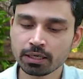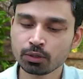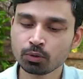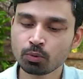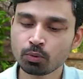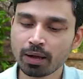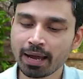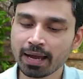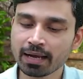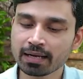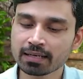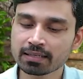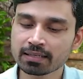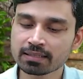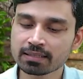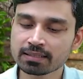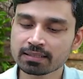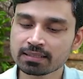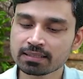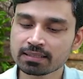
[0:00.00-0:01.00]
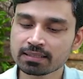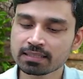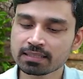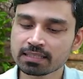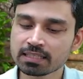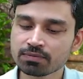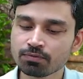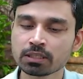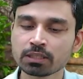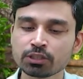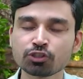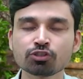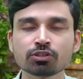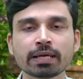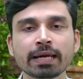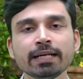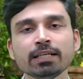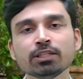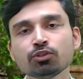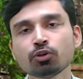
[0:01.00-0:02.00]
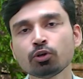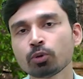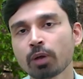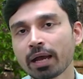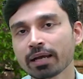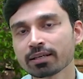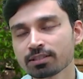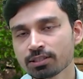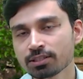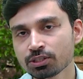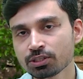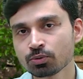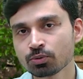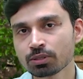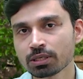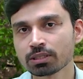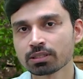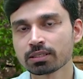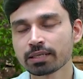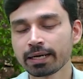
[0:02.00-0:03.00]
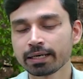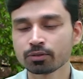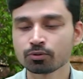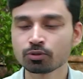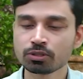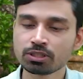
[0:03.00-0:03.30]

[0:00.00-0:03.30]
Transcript: to access for such sites or to access to such sites.